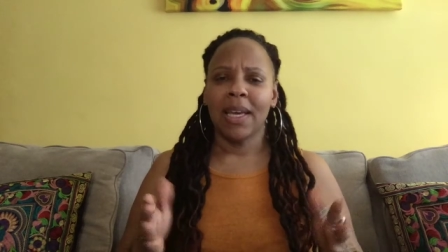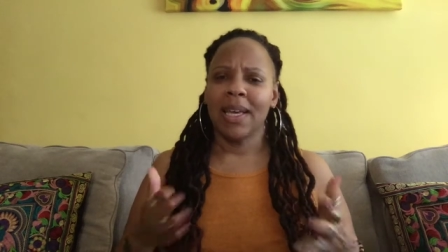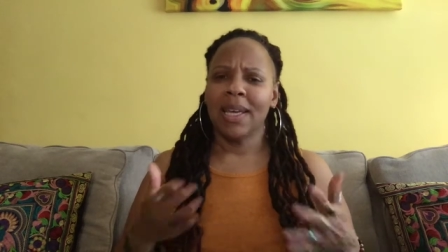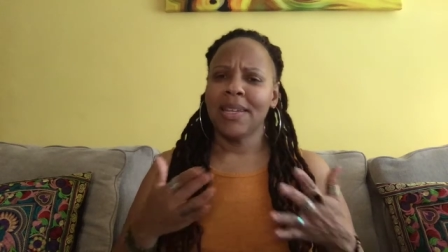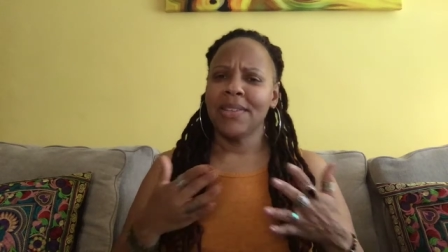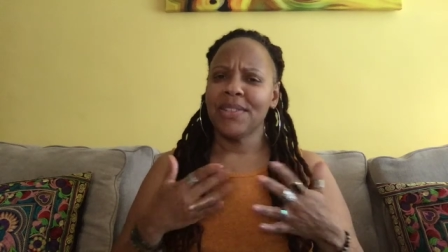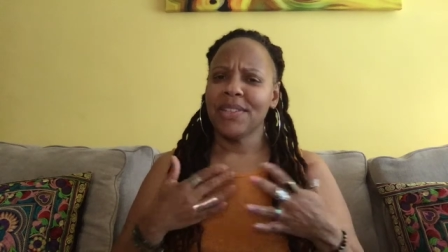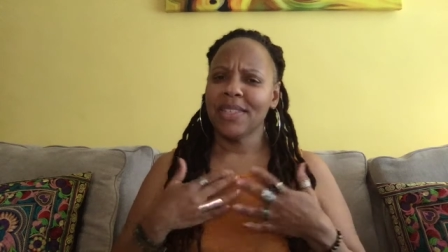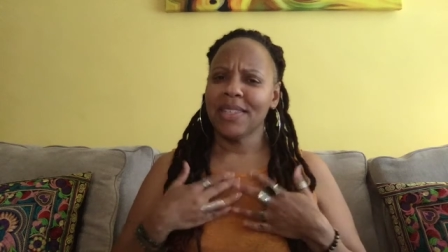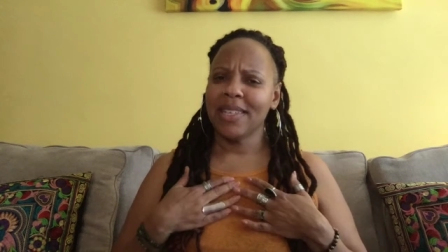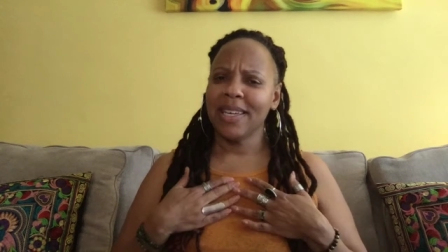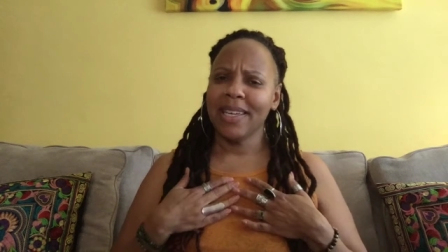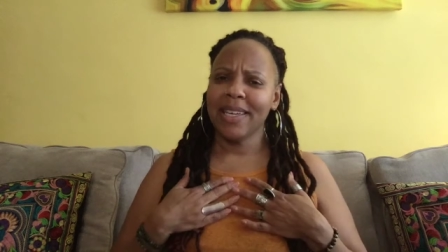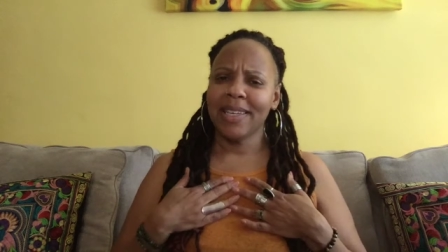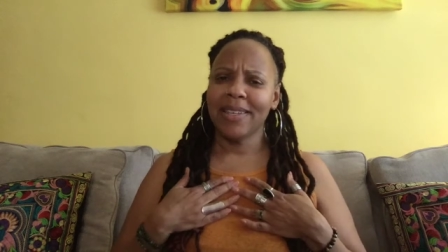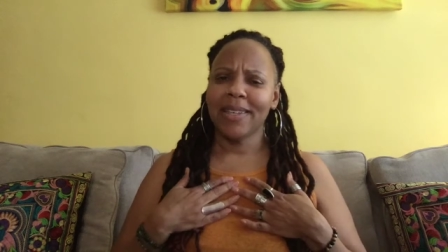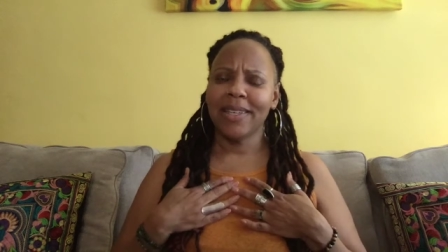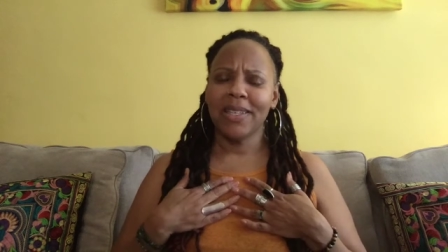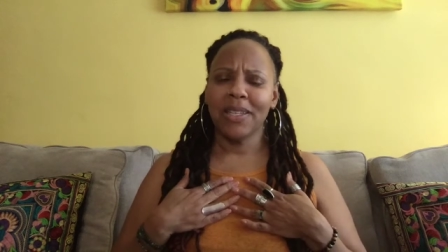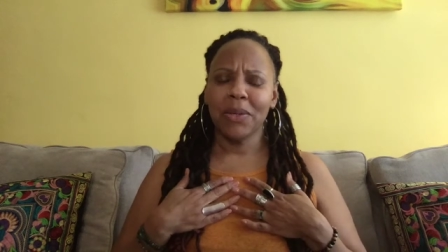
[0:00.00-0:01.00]
and just say,
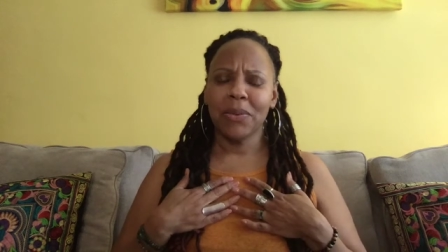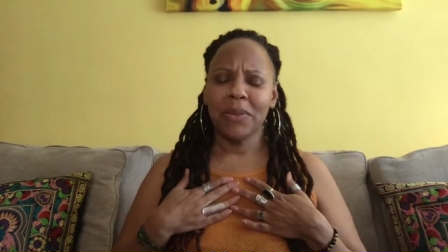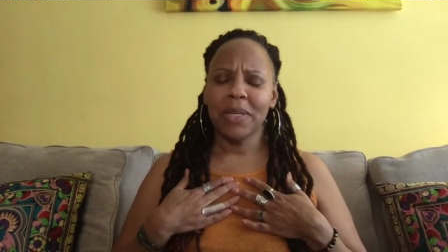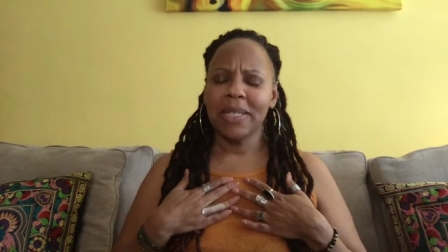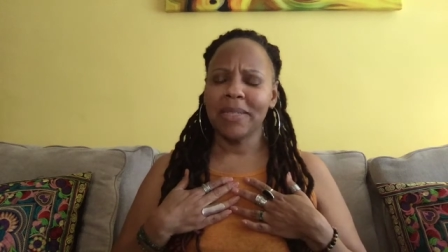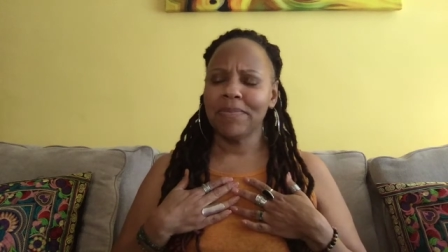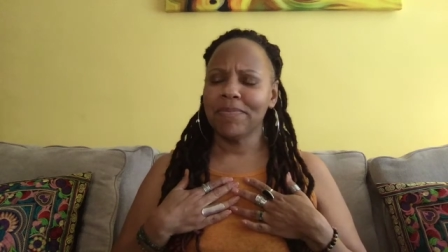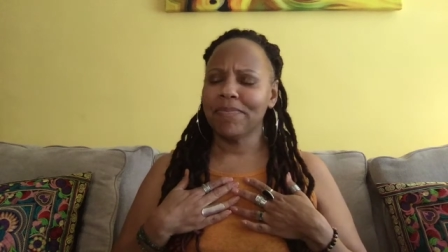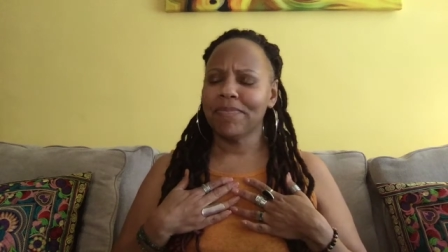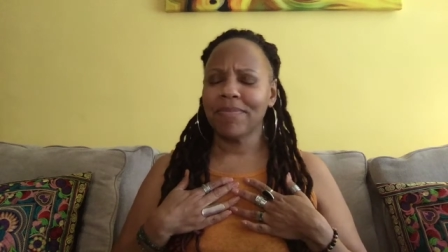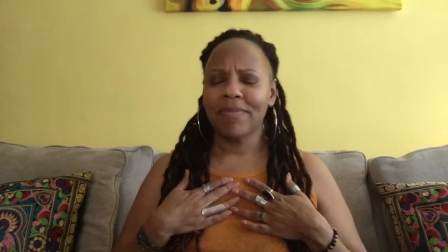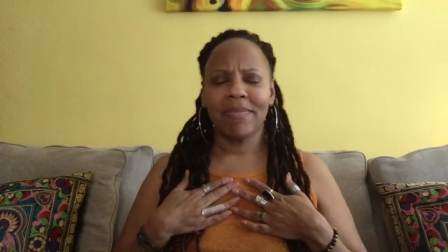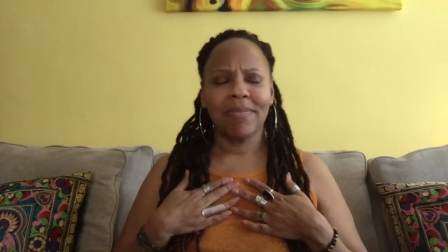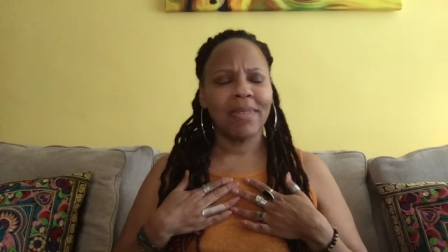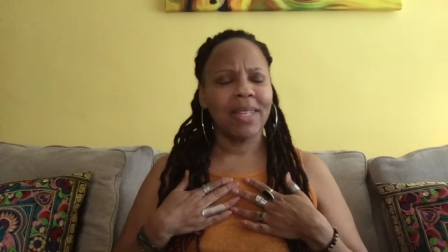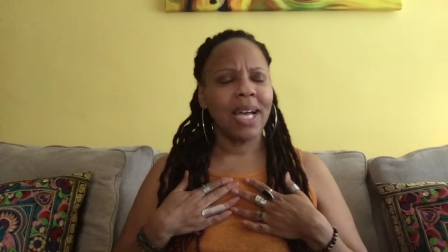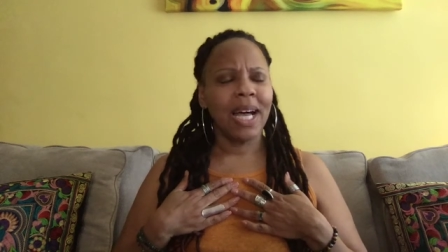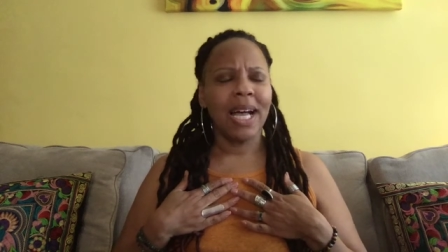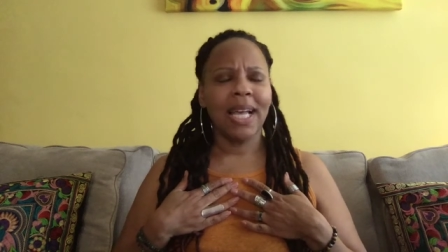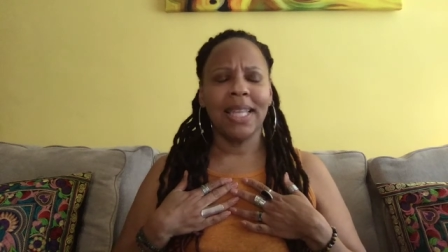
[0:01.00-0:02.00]
you know what?
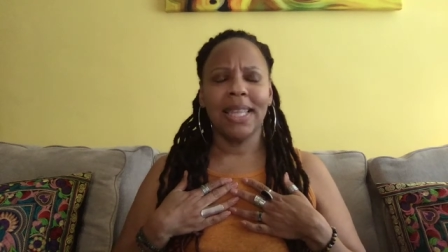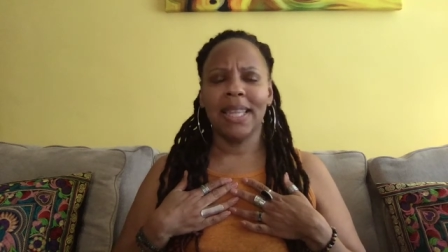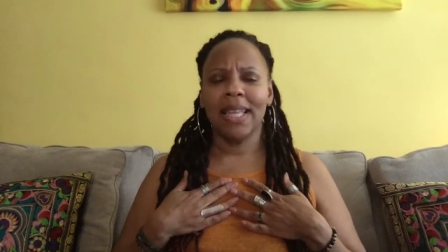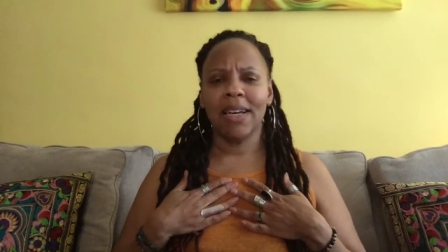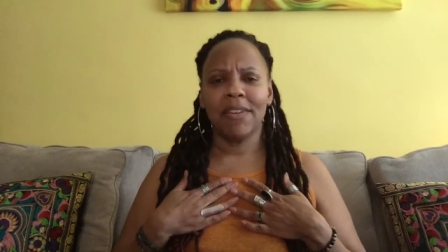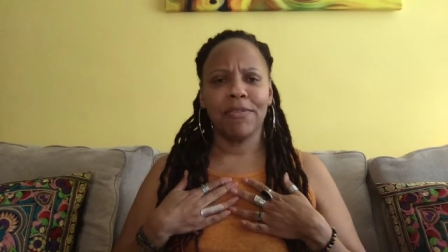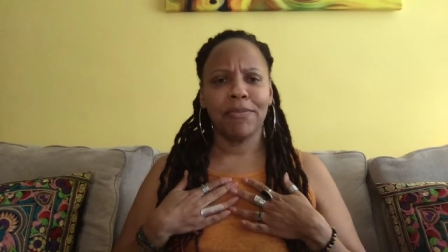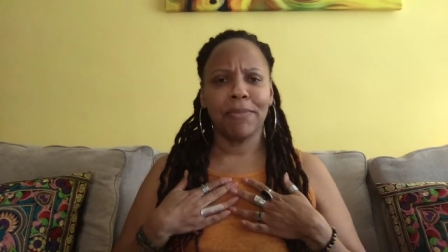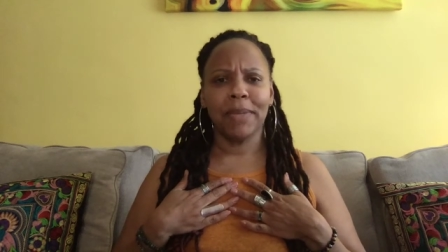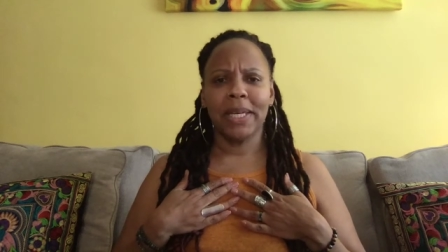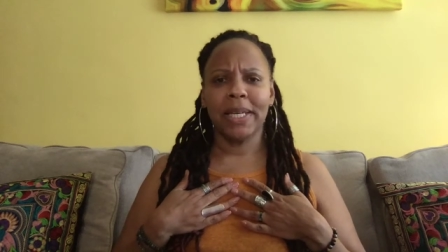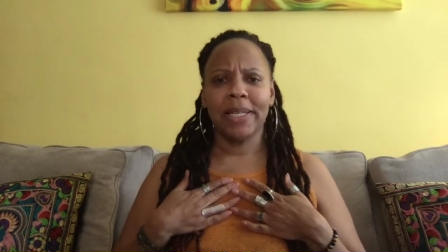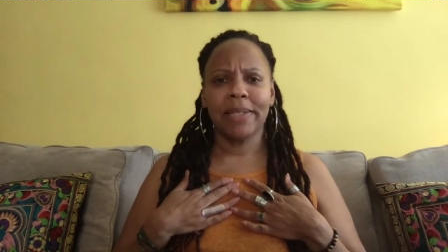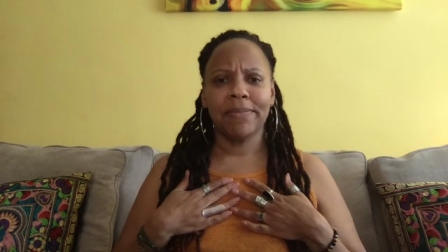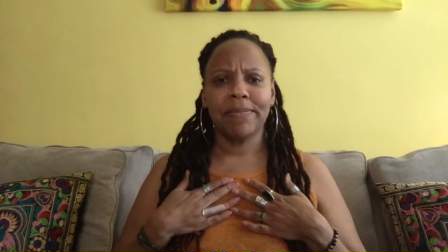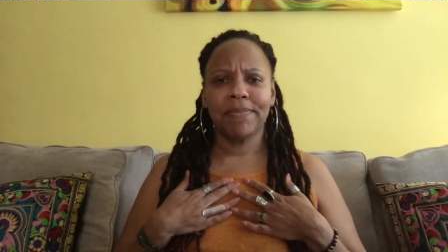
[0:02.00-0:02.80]
I love me.